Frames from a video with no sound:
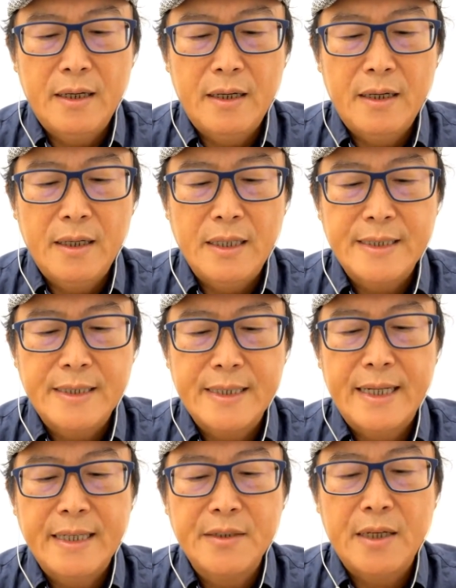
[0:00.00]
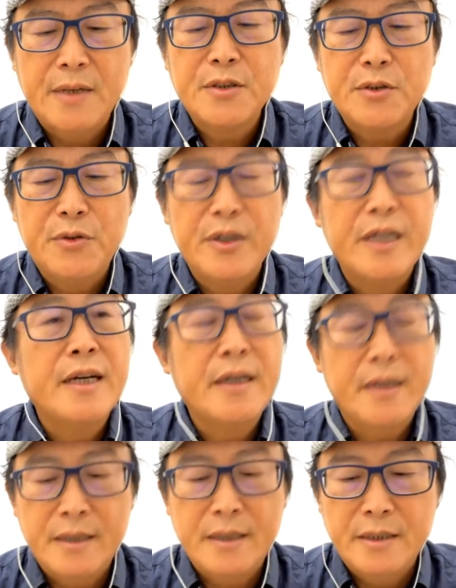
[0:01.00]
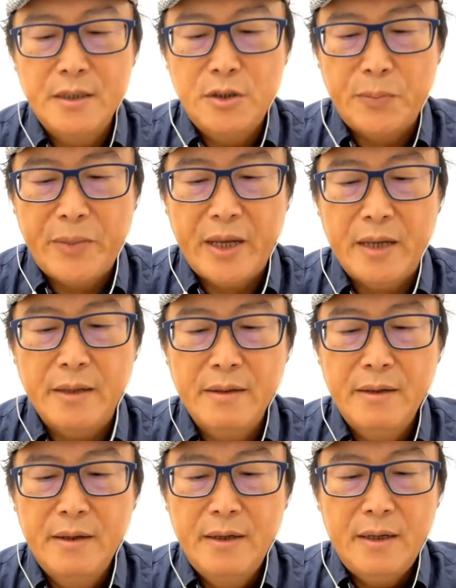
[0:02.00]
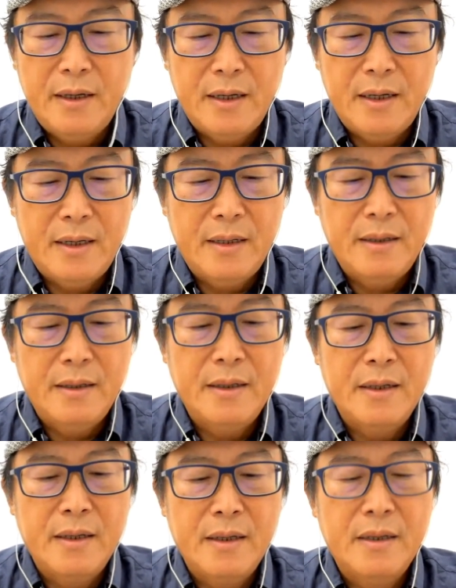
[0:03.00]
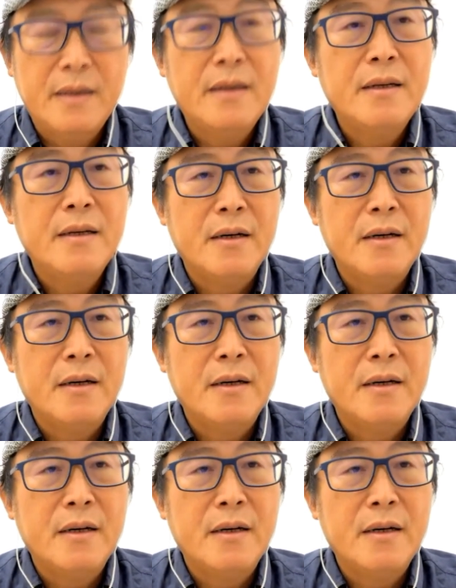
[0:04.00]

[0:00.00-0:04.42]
Austria, Italy, South Korea, and Japan,